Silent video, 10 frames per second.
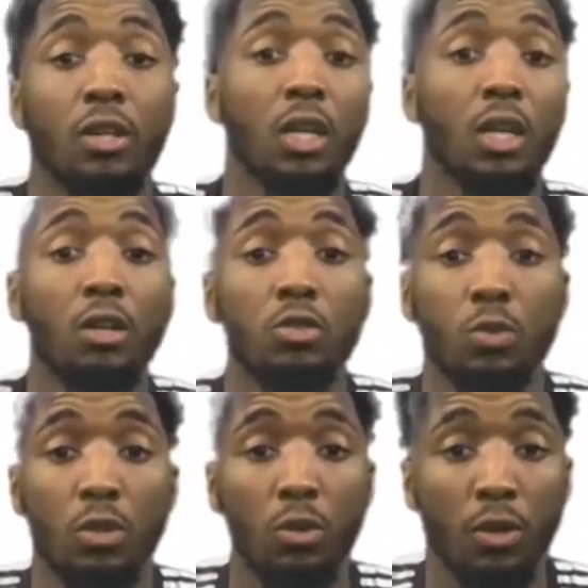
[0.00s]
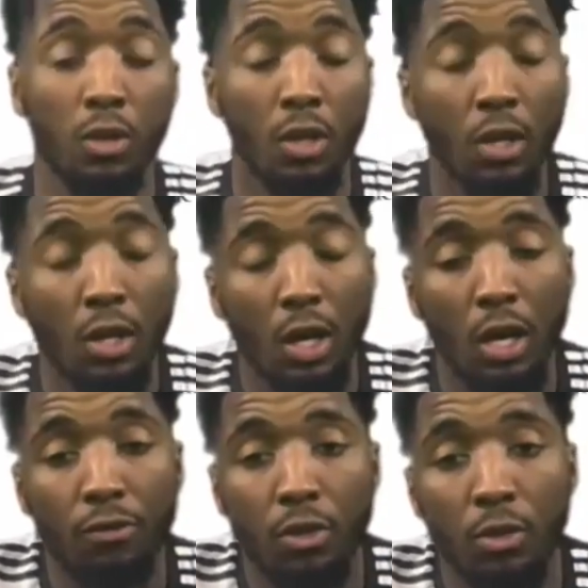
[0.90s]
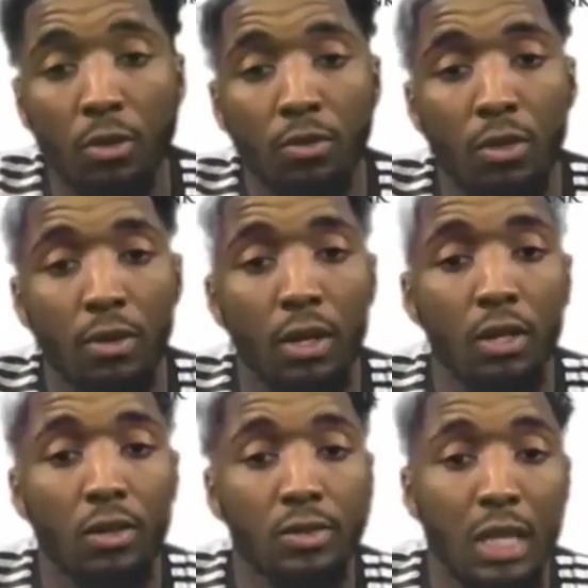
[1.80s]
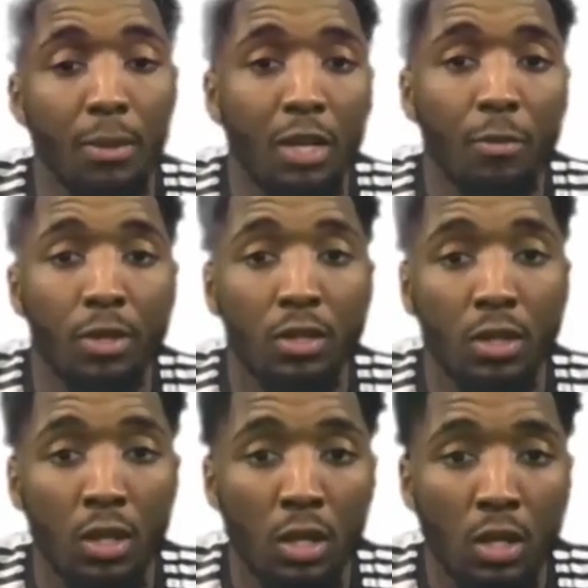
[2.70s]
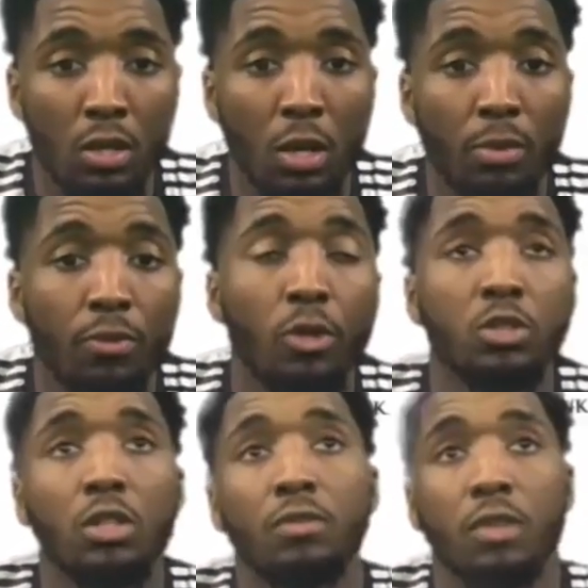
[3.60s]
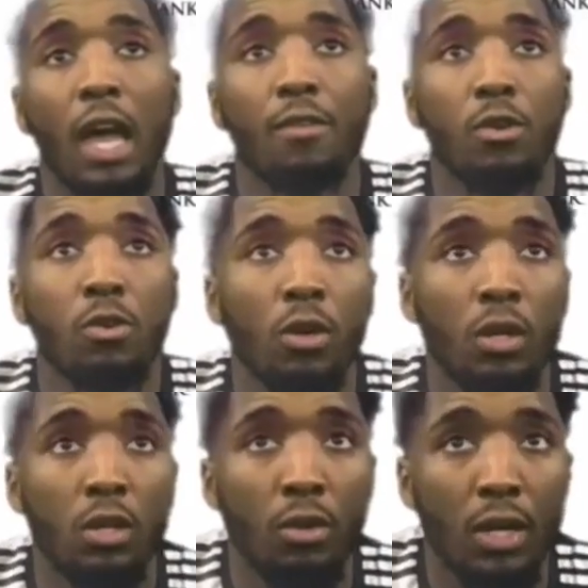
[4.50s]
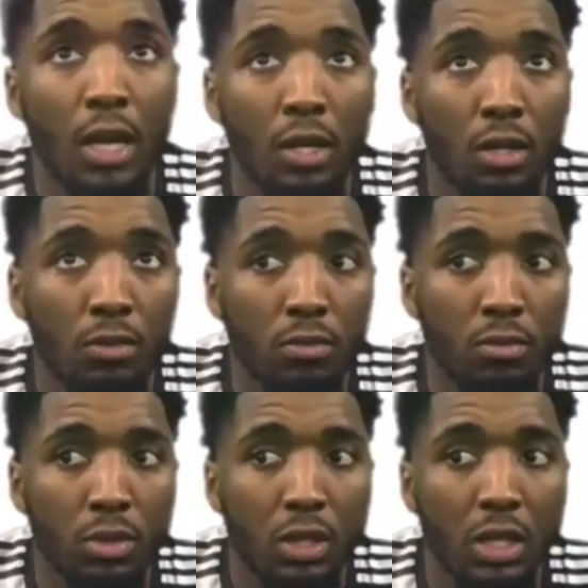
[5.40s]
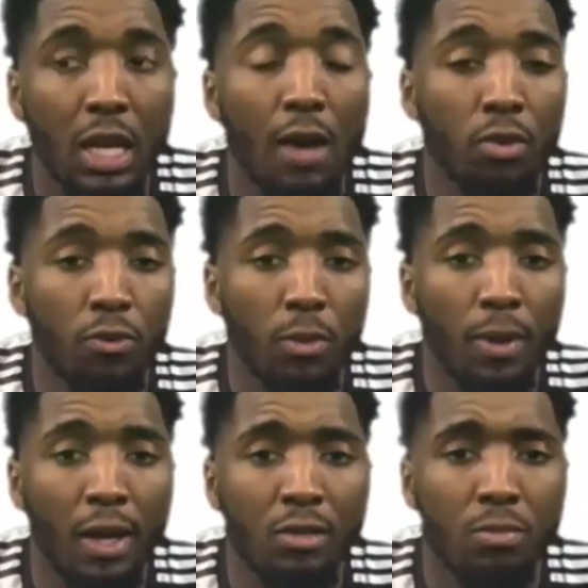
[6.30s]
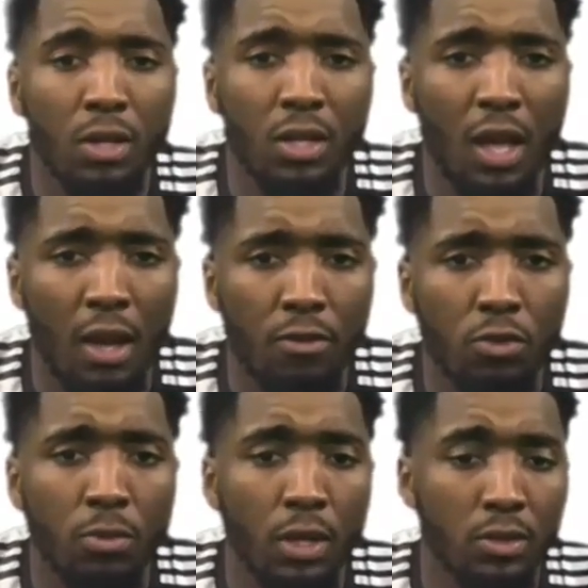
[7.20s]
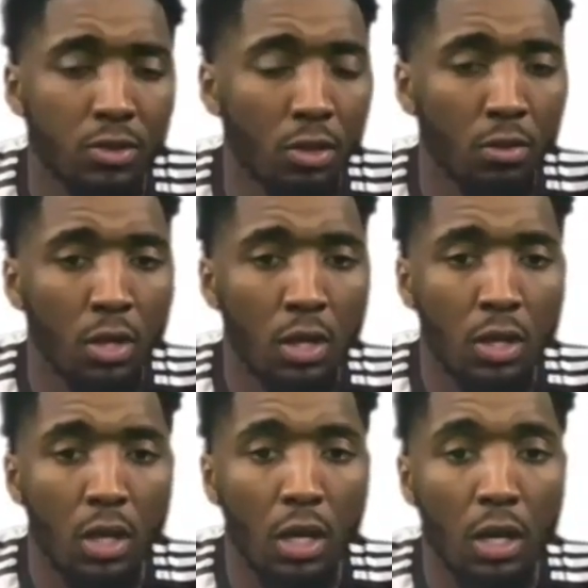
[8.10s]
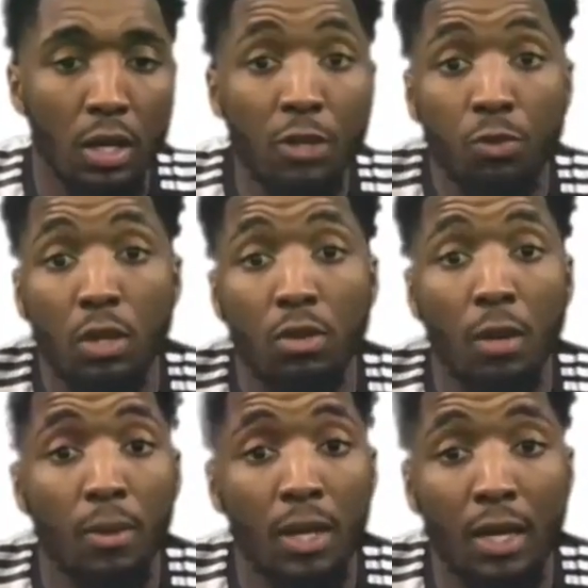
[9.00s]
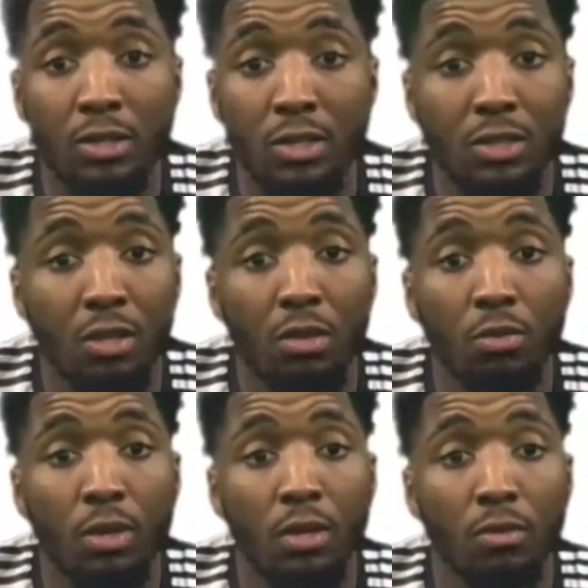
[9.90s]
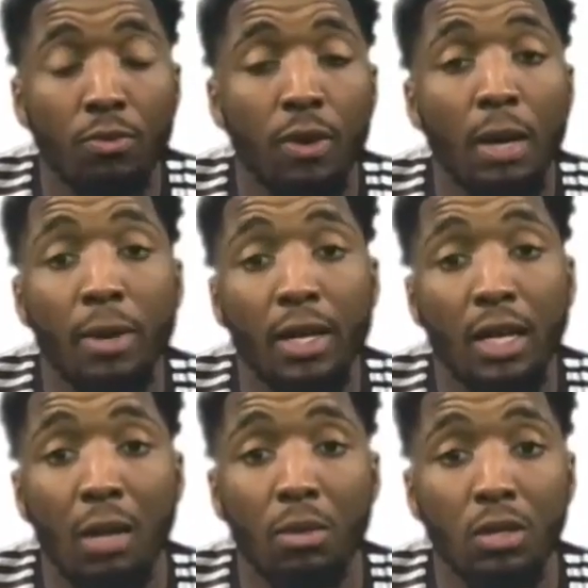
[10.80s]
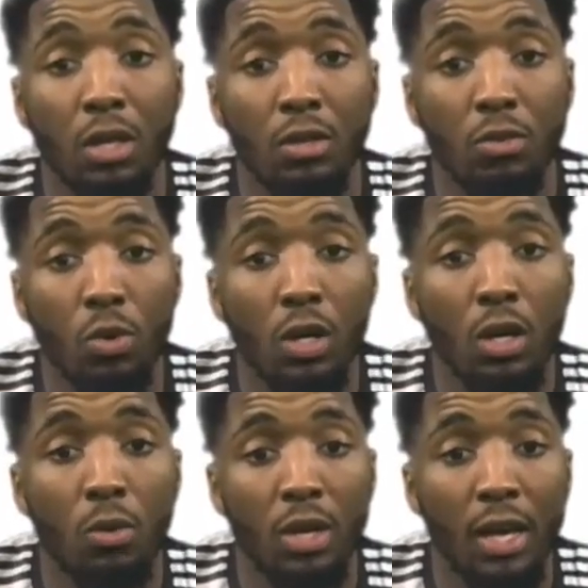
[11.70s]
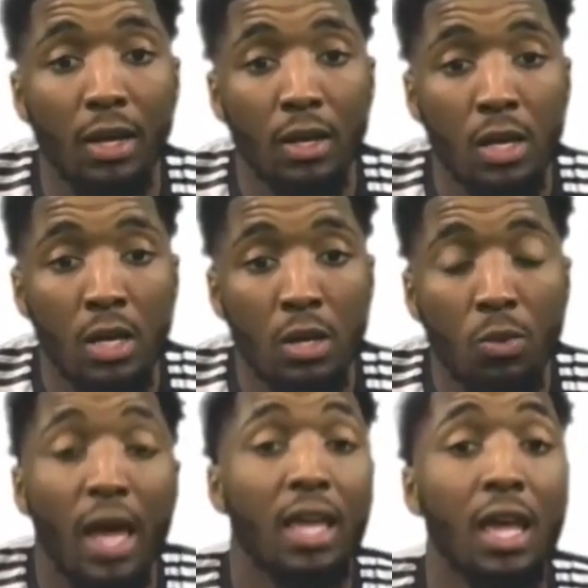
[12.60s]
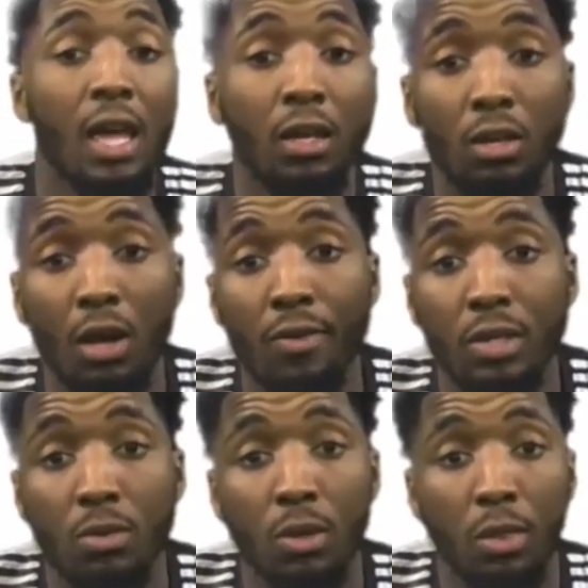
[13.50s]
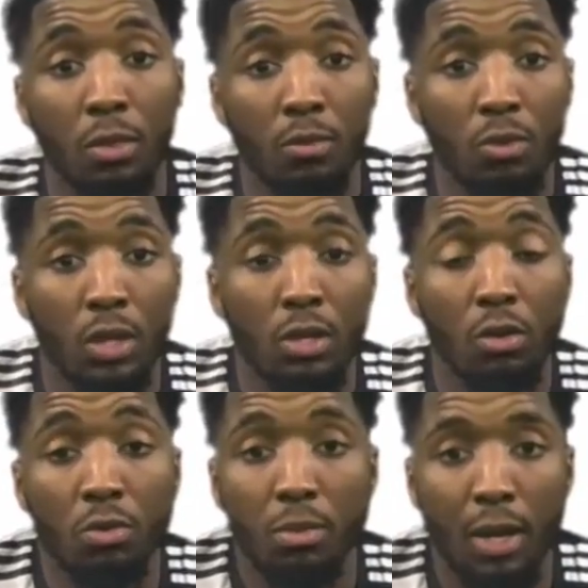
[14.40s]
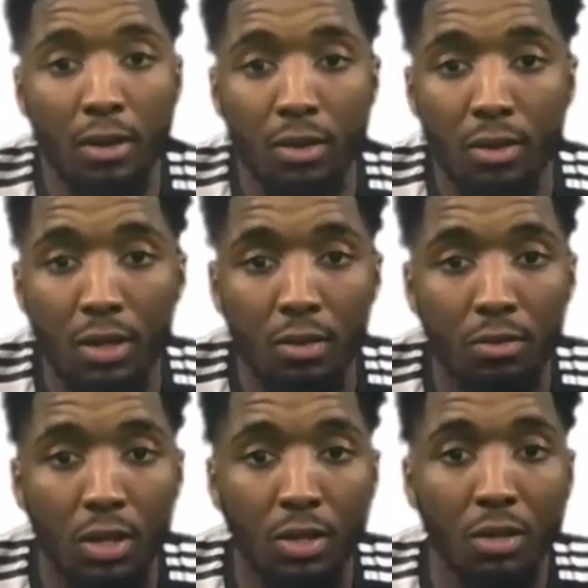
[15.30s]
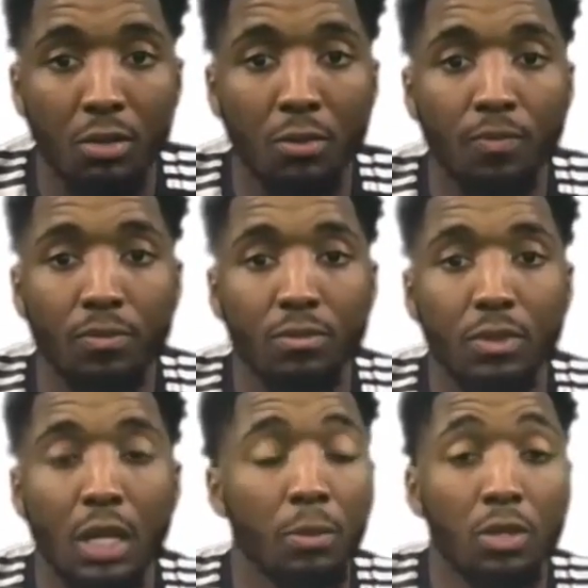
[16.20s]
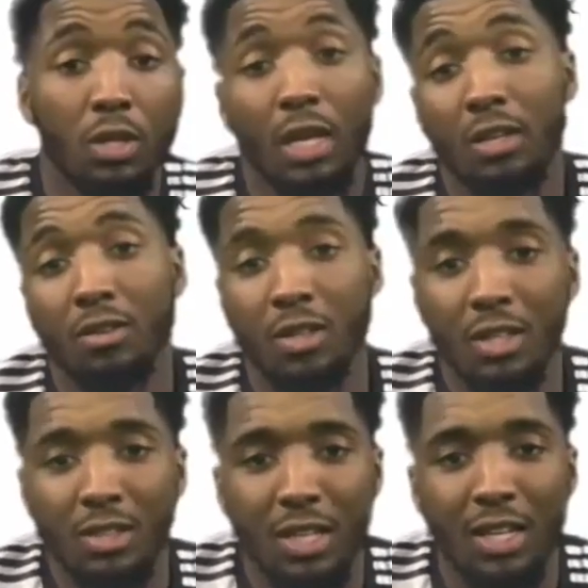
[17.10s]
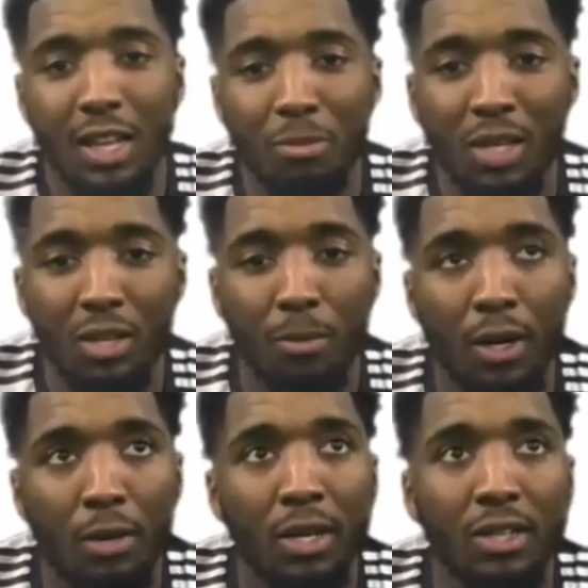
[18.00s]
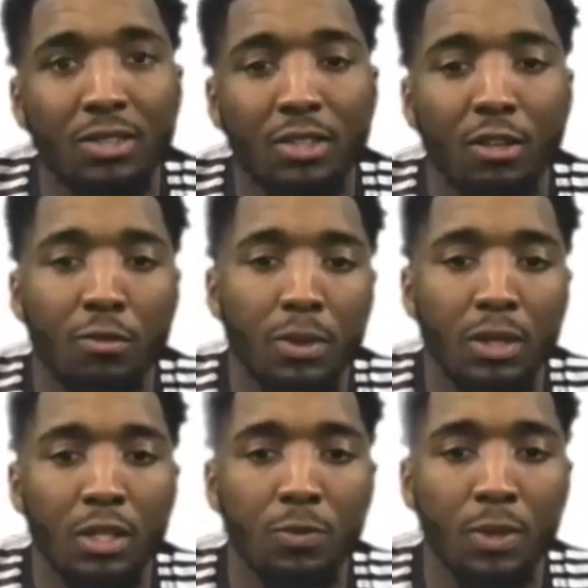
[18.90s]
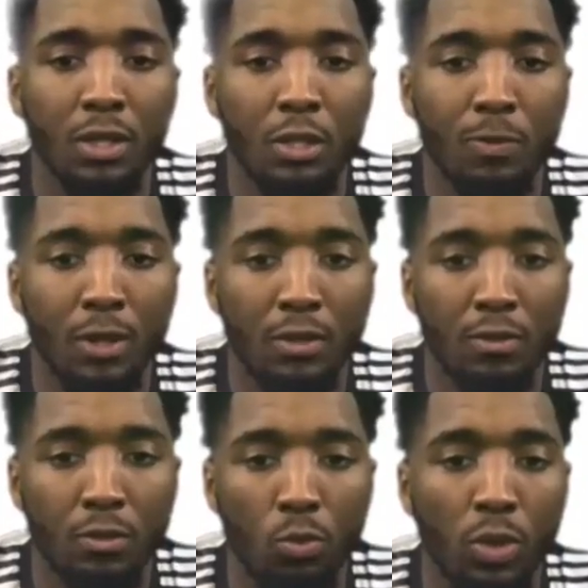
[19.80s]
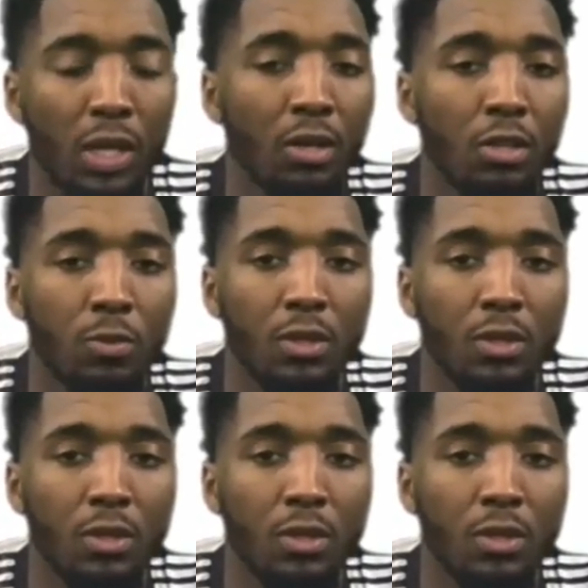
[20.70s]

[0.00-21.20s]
I couldn't get onto a court uh, for for a very long time, and I've been you know I've been fortunate enough to have a court, you know, and kind of get after for the past month and a half, two months. So uh, that's really what I've been at. Just continue to re- refine my game and, and work on what I what I can. You know, obviously with really no rebounder and really no help you. kind of it's kind of like being in the park by yourself. But it's been it's been weird.